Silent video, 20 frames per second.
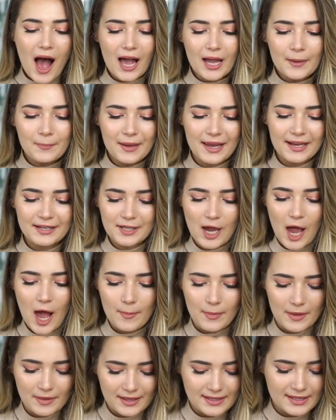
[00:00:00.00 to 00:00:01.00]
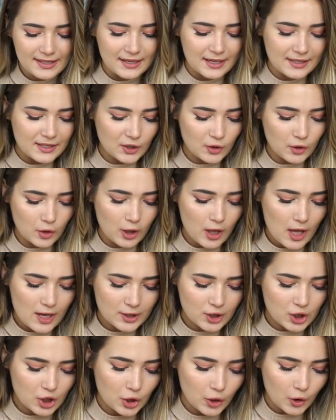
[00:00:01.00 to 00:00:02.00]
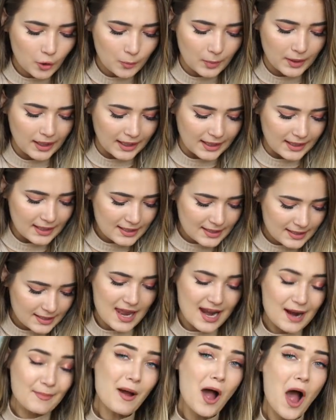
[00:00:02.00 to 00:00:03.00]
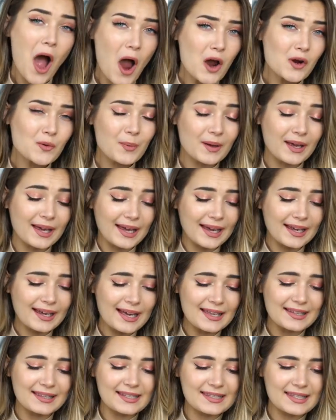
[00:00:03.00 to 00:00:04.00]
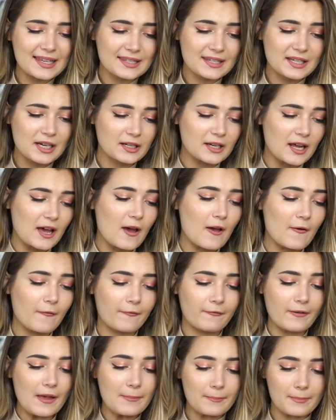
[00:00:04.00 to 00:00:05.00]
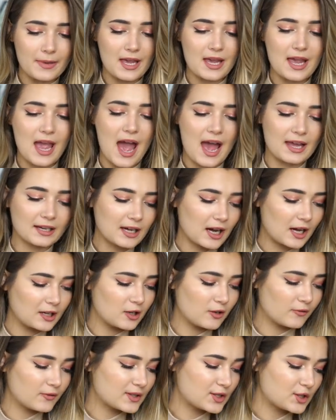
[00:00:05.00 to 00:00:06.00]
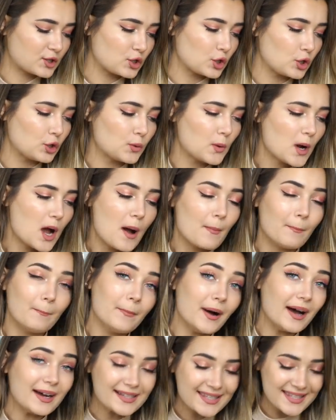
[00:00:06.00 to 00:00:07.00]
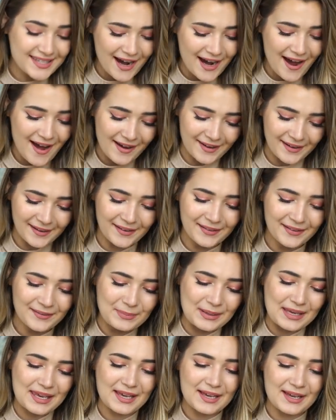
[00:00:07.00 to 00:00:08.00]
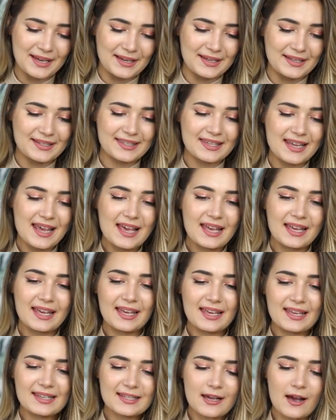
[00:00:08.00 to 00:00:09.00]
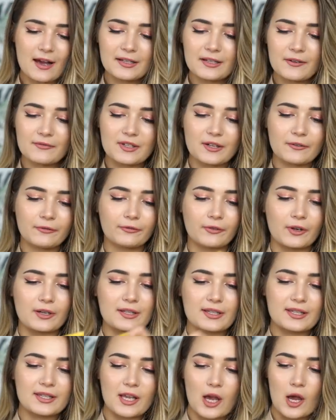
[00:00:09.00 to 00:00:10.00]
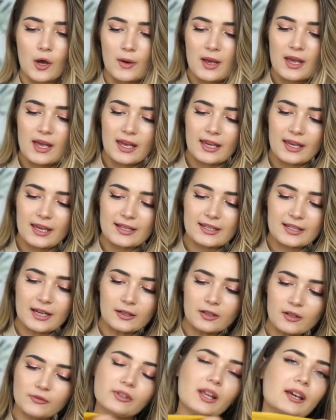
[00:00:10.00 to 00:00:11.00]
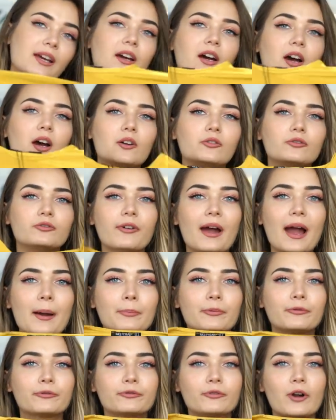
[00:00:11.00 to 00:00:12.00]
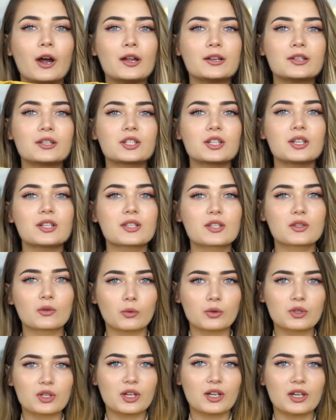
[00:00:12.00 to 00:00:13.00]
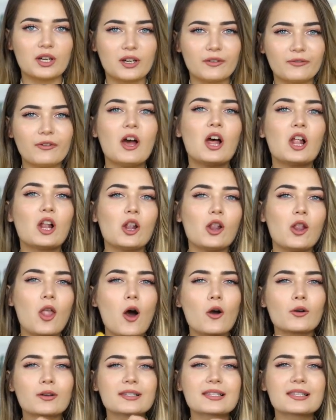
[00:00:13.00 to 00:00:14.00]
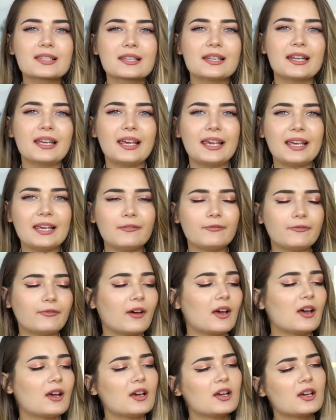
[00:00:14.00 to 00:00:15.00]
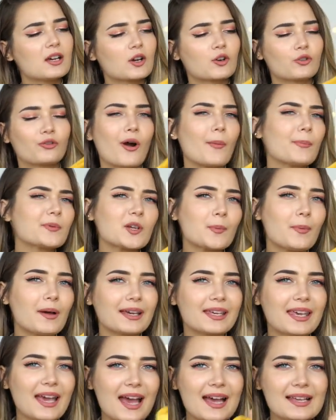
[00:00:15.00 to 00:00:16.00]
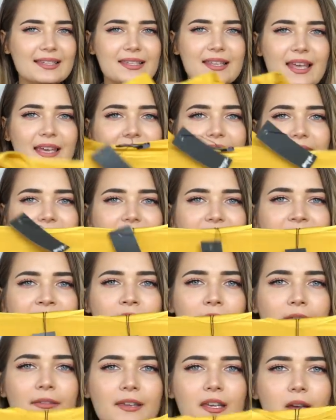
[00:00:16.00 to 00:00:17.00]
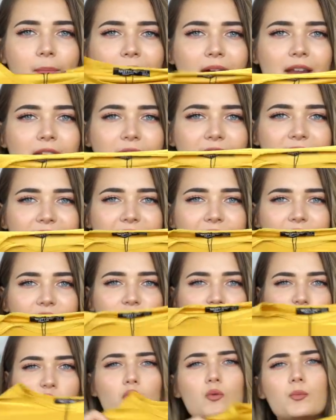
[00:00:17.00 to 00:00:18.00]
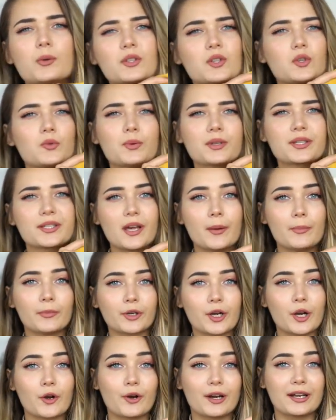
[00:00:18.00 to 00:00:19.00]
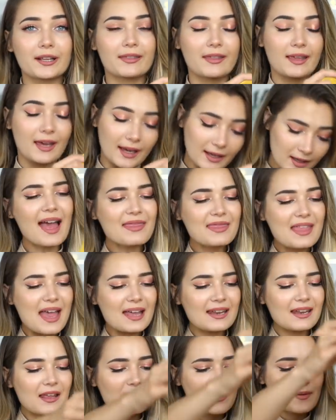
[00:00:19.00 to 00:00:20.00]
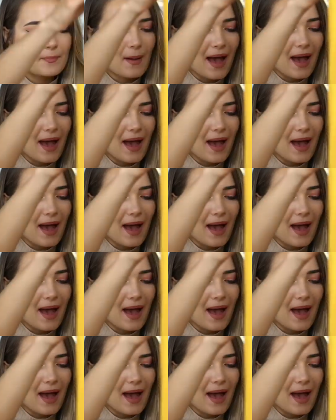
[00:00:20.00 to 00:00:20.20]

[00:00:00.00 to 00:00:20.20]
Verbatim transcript: I picked up this little two-piece and I'm hoping this is gonna fit me and kind of suit my style because it is kind of different. So it's kind of like a wrap front sort of long sleeve cropped up, I guess. Like, there's nothing about it that's like super, super summery or anything. And then the